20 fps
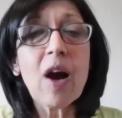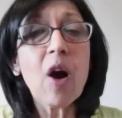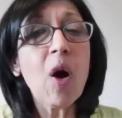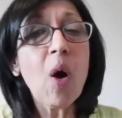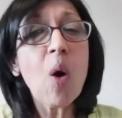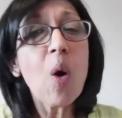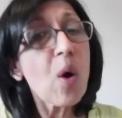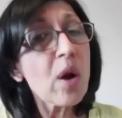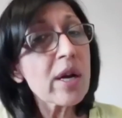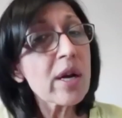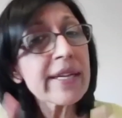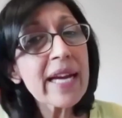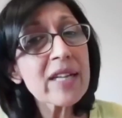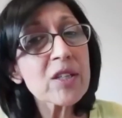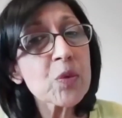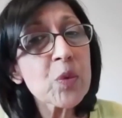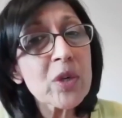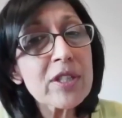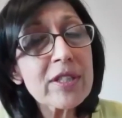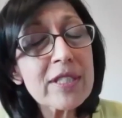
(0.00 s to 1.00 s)
All
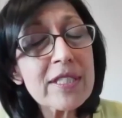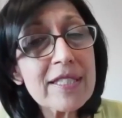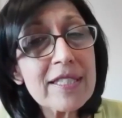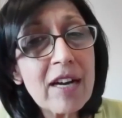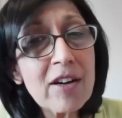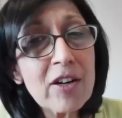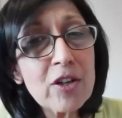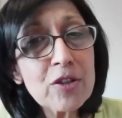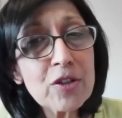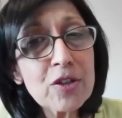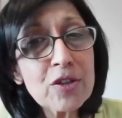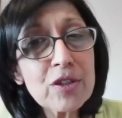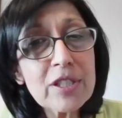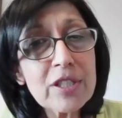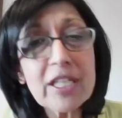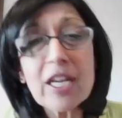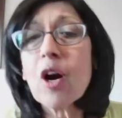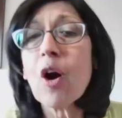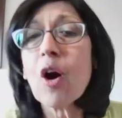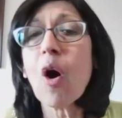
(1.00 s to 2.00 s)
networks are good.
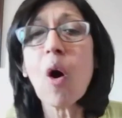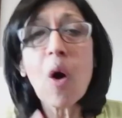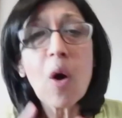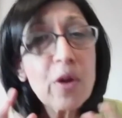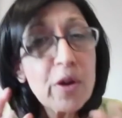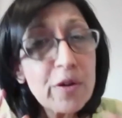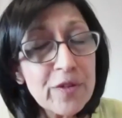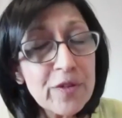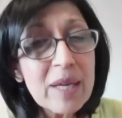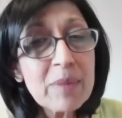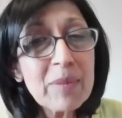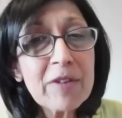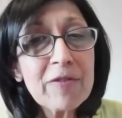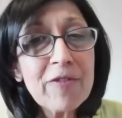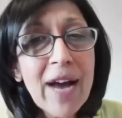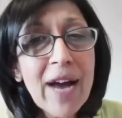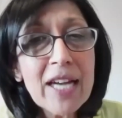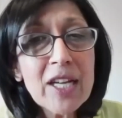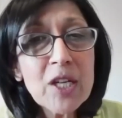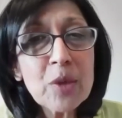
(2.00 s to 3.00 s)
All of them are
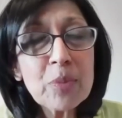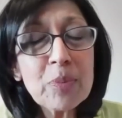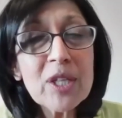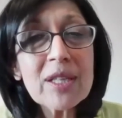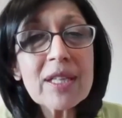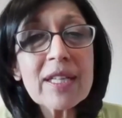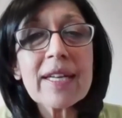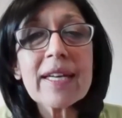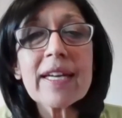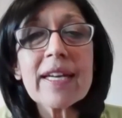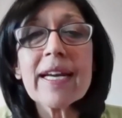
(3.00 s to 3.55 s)
valuable.